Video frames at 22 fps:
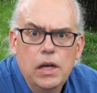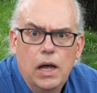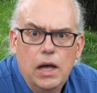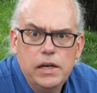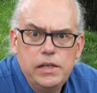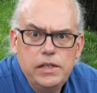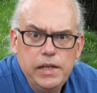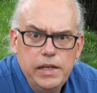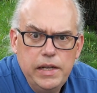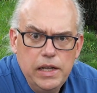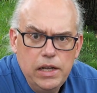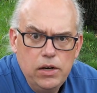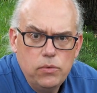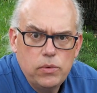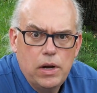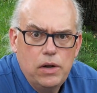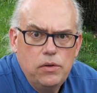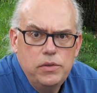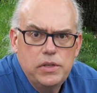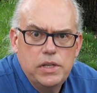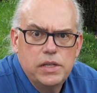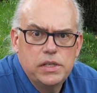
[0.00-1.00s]
Uh, to get
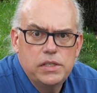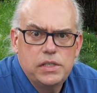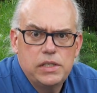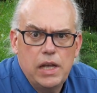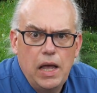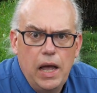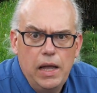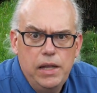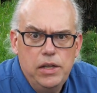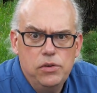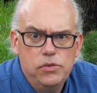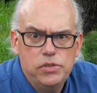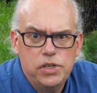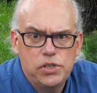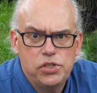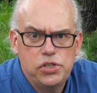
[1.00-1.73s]
around this, I use a